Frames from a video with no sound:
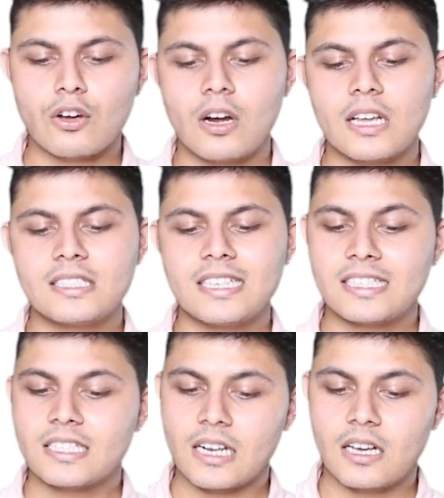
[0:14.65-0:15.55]
called as
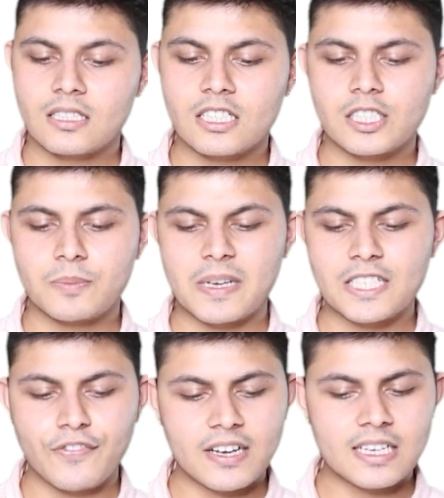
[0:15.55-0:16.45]
test classes
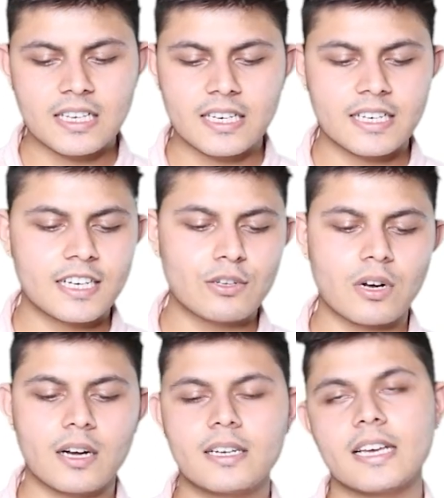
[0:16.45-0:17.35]
specifically created to
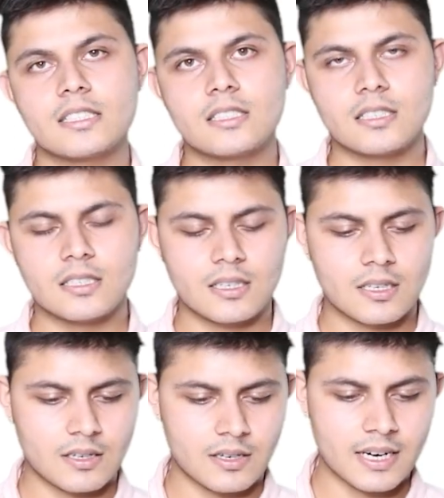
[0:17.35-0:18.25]
run test,
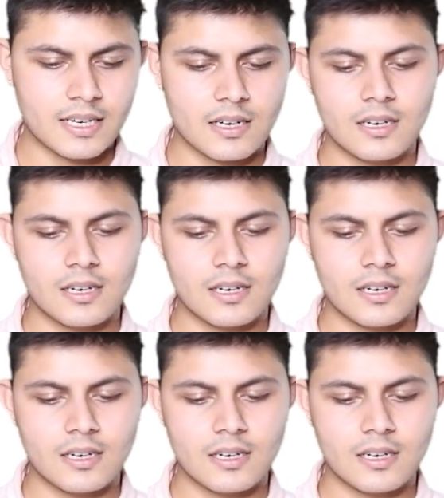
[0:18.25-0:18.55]
right?